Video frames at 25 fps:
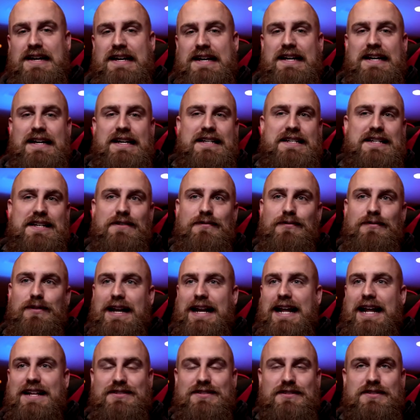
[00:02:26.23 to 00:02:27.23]
see if we
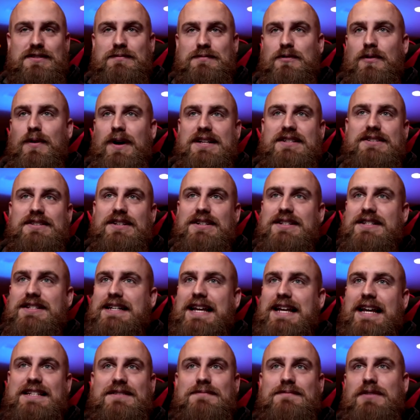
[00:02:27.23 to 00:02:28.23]
can answer some questions,
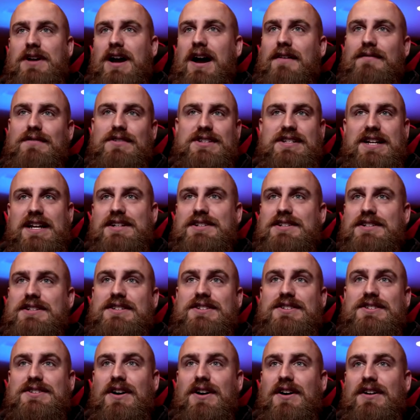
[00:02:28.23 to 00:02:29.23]
get some
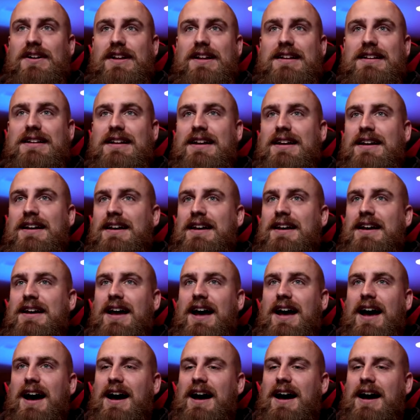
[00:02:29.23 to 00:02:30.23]
conversations started,
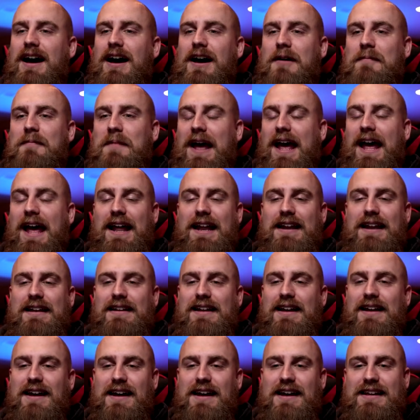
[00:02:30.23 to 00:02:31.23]
um,
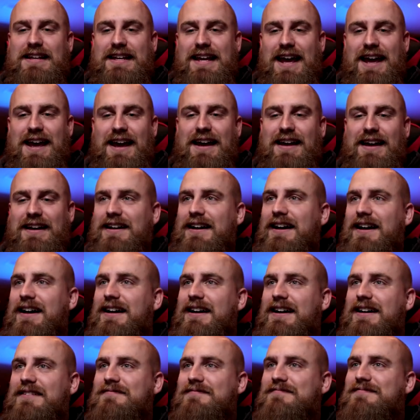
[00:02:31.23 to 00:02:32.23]
and uh, yeah,
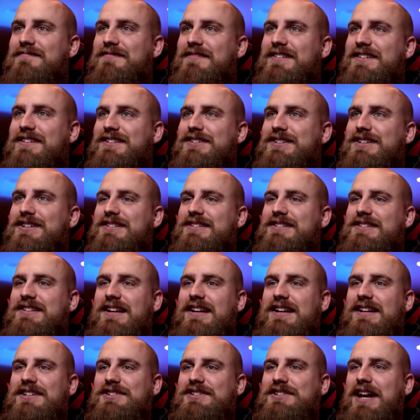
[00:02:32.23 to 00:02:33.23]
uh, just
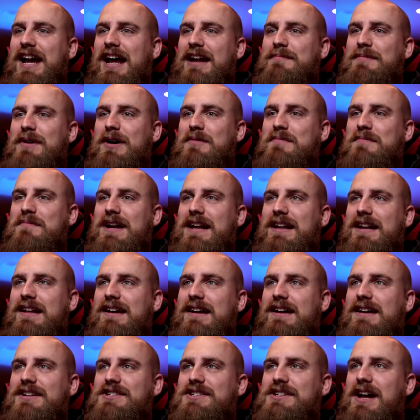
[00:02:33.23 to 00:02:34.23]
uh, chat about
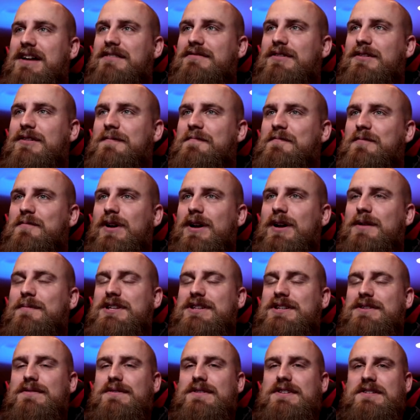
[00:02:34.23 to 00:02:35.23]
media in general. We're going to
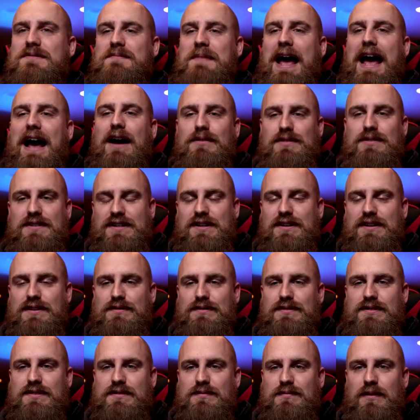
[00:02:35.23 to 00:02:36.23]
be doing some how
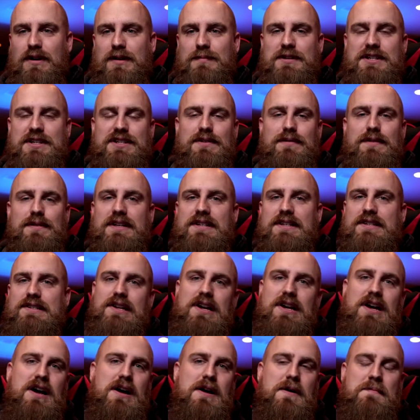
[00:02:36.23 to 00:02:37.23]
tos, we're going to be doing
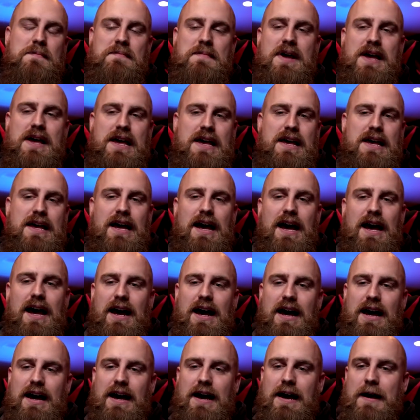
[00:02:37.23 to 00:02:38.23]
some
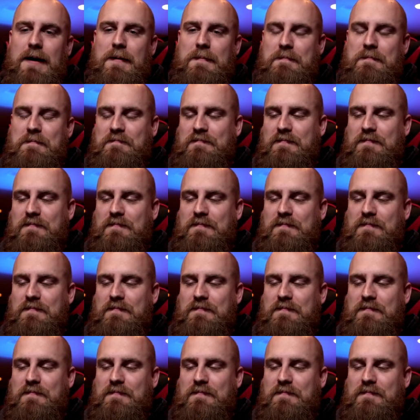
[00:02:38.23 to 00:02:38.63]
um,